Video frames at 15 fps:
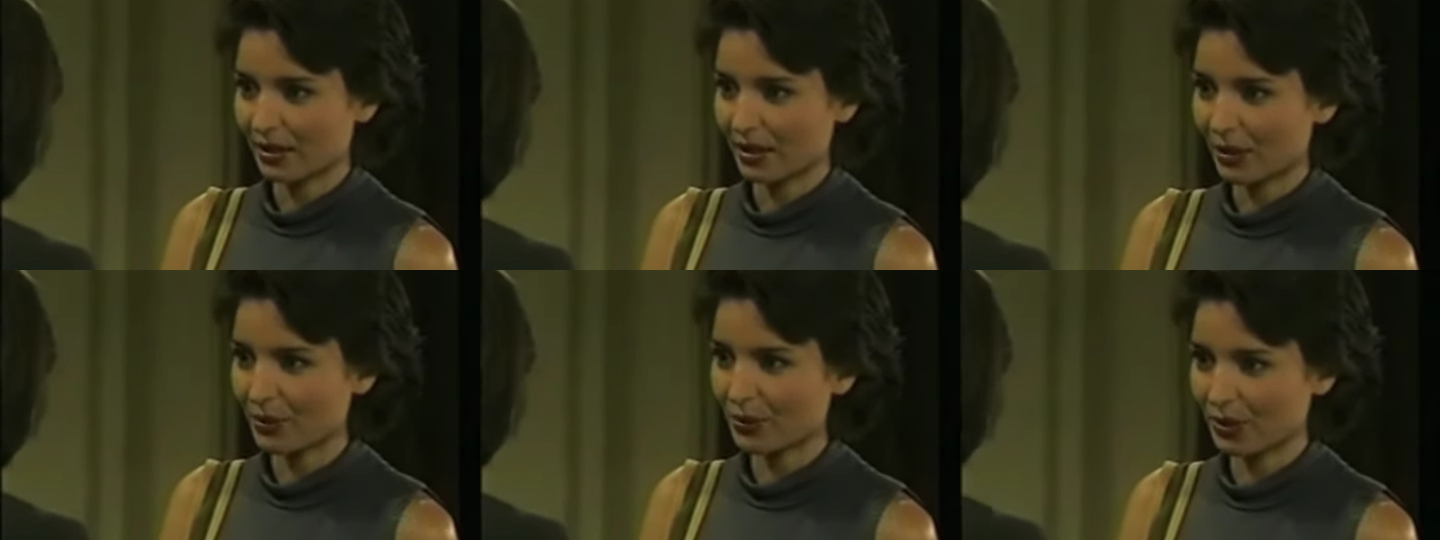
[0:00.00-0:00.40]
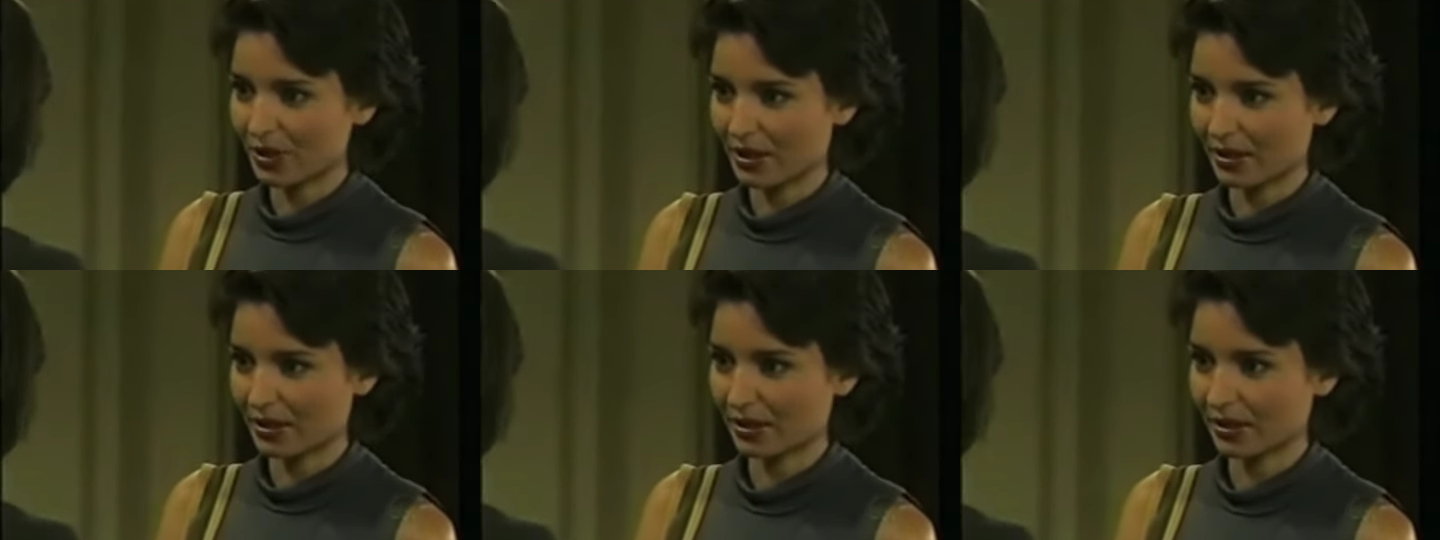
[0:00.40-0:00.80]
are
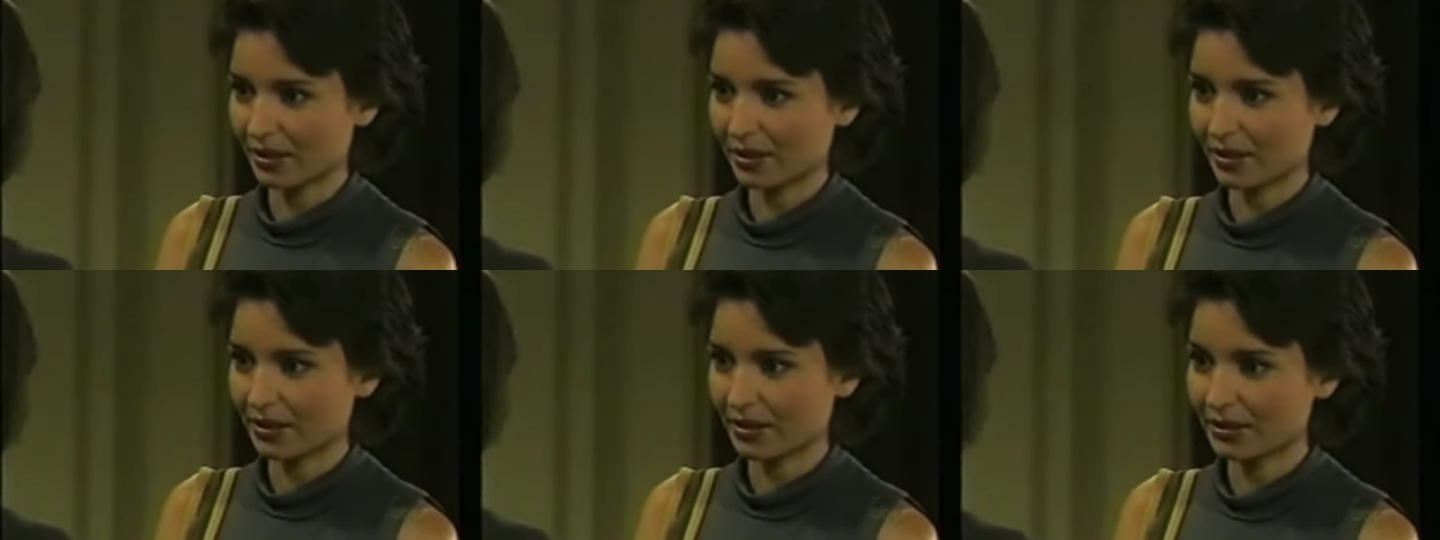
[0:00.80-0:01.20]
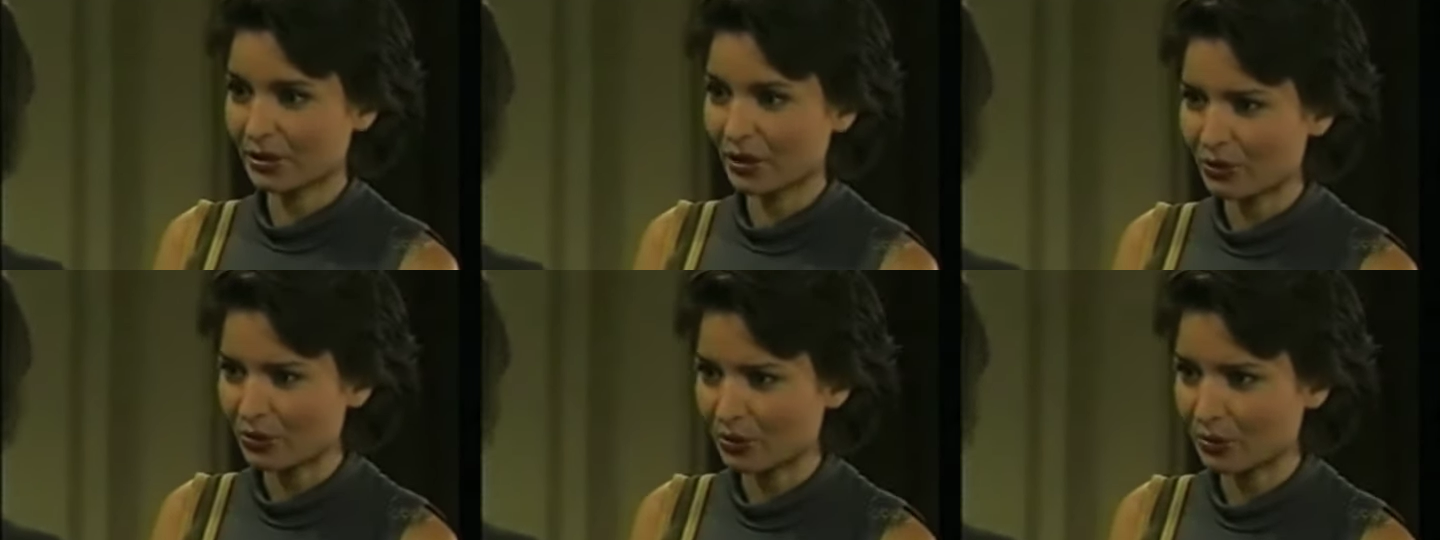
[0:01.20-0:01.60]
real and
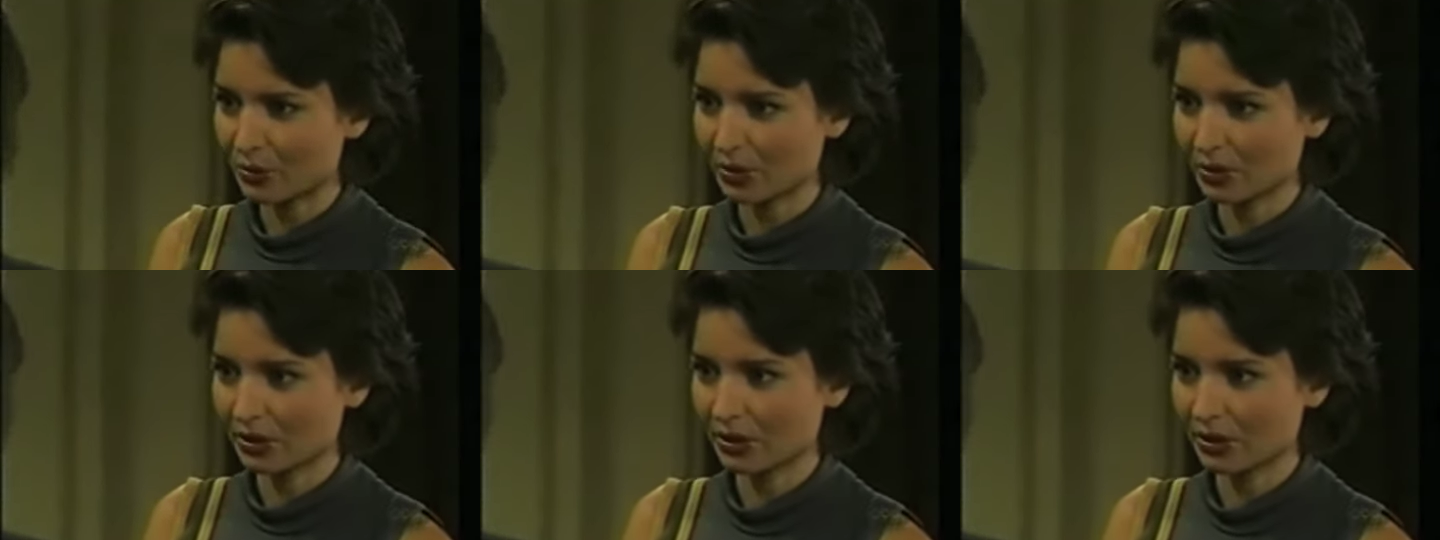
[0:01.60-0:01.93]
honorable.